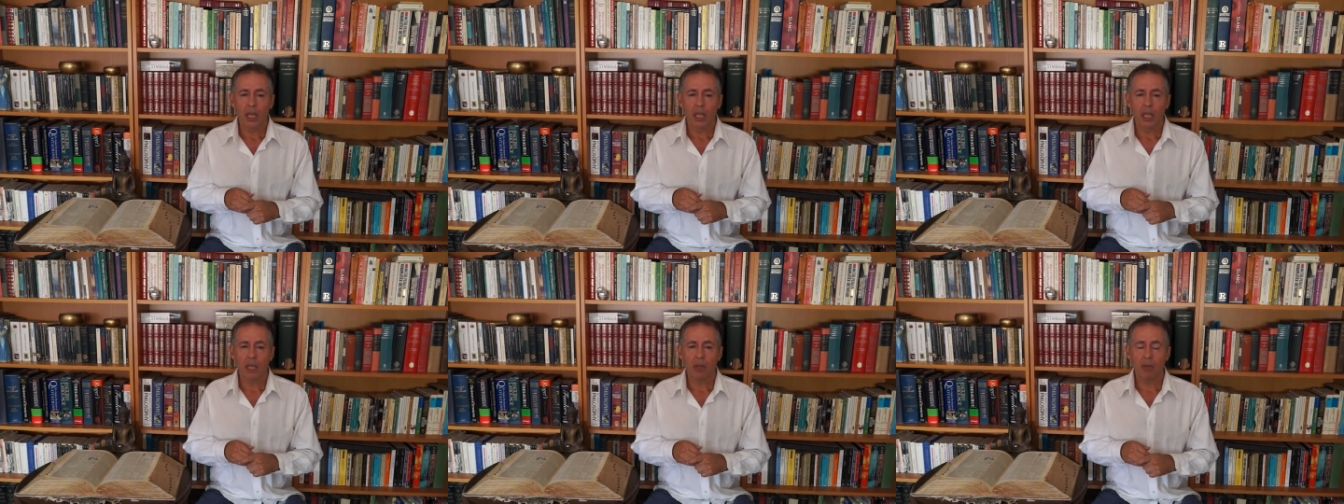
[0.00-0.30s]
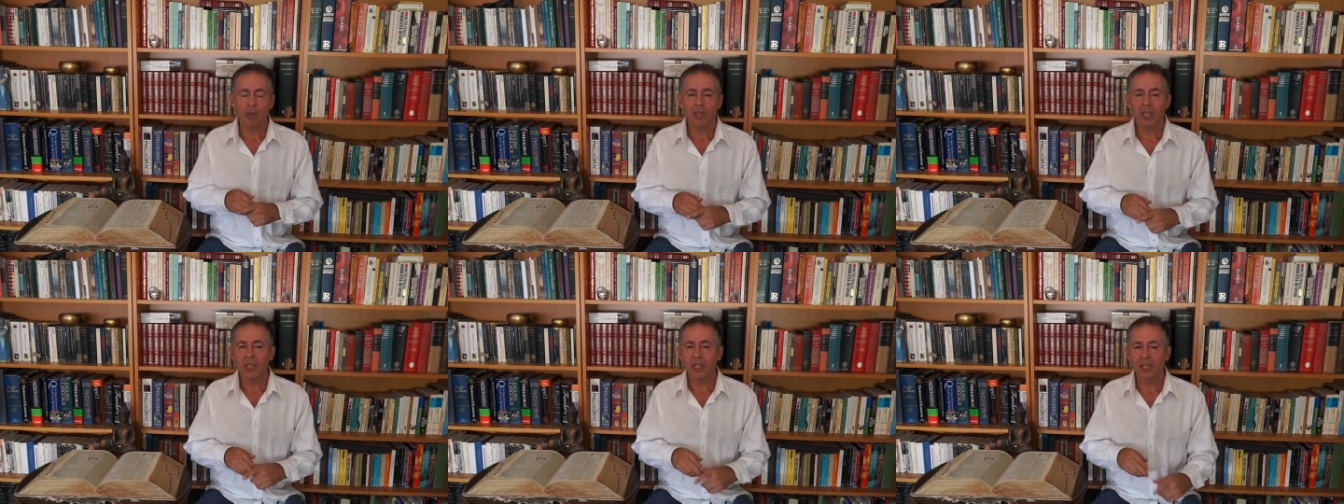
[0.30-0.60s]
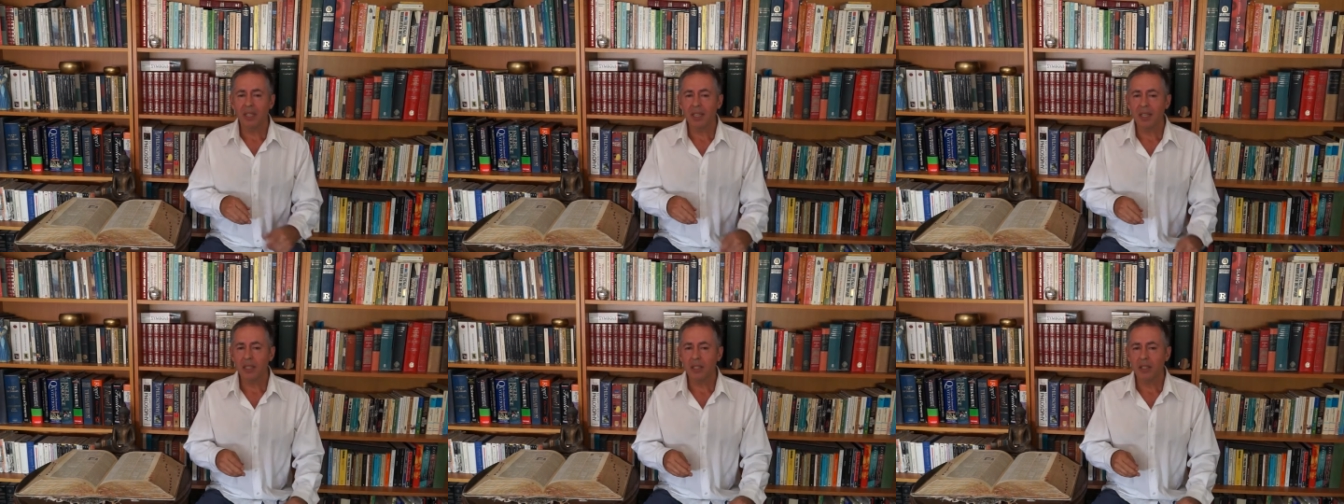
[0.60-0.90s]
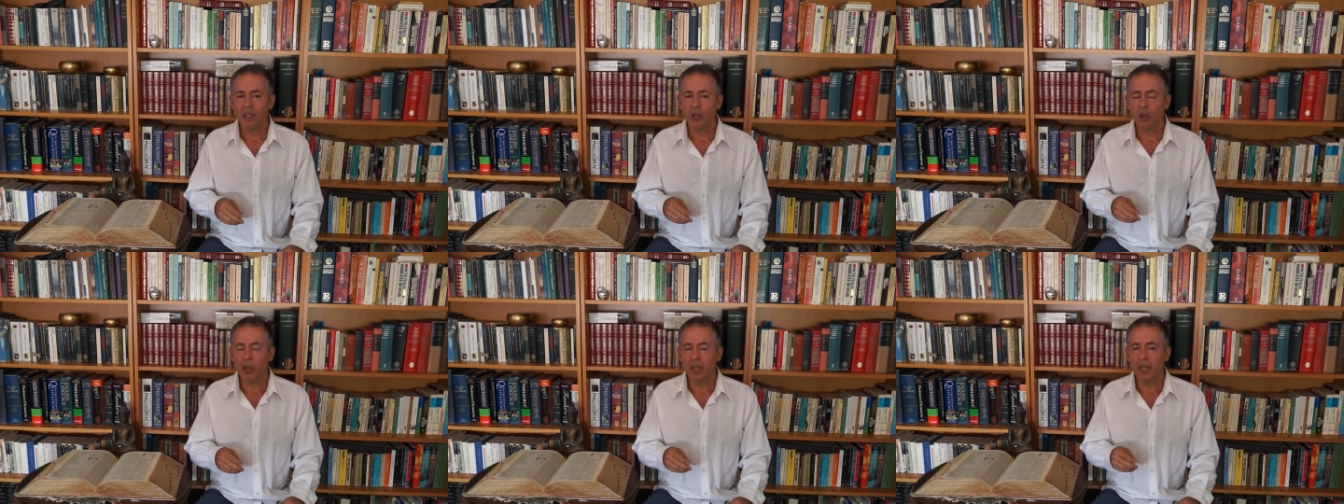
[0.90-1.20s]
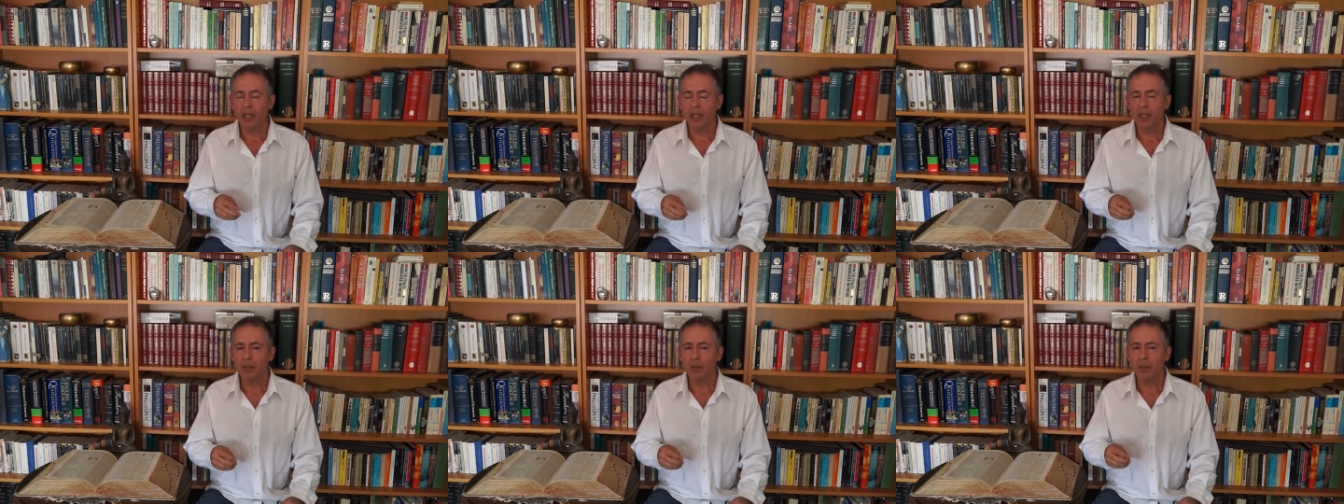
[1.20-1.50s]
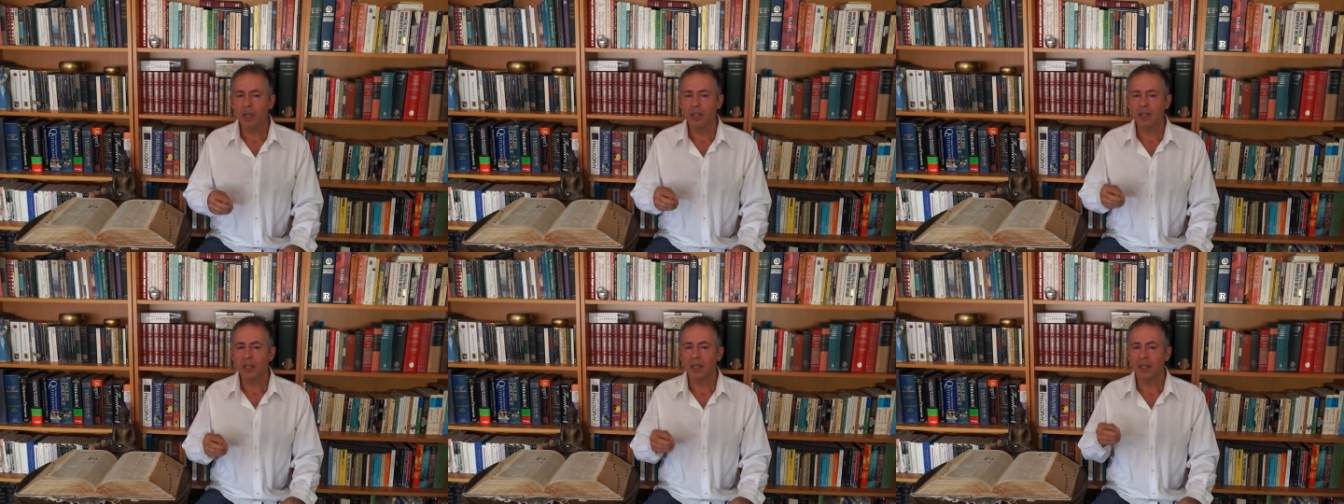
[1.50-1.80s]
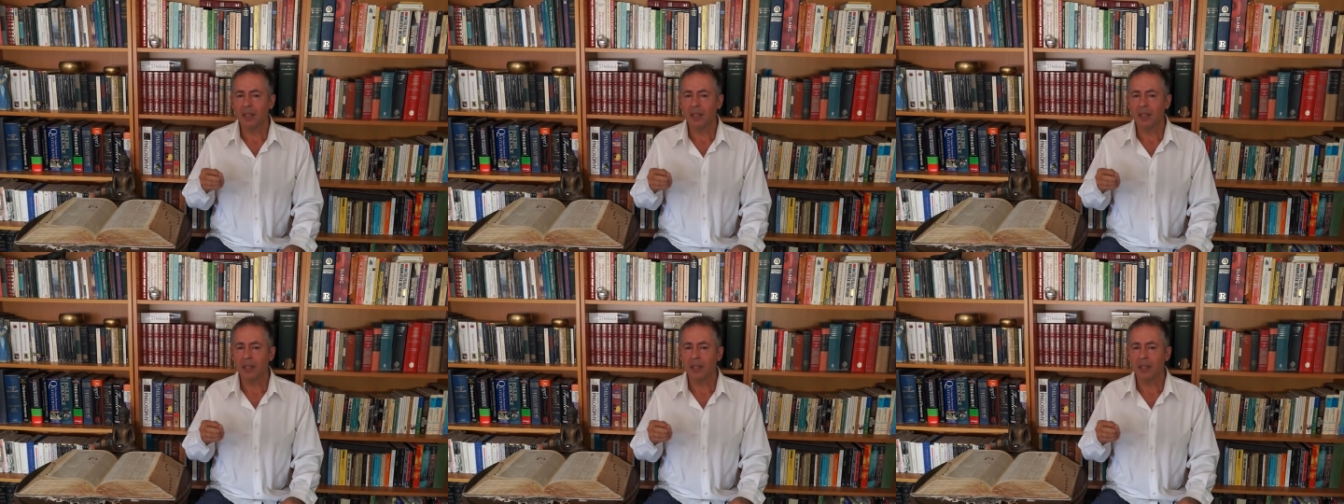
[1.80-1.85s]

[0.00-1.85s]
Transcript: It will increase the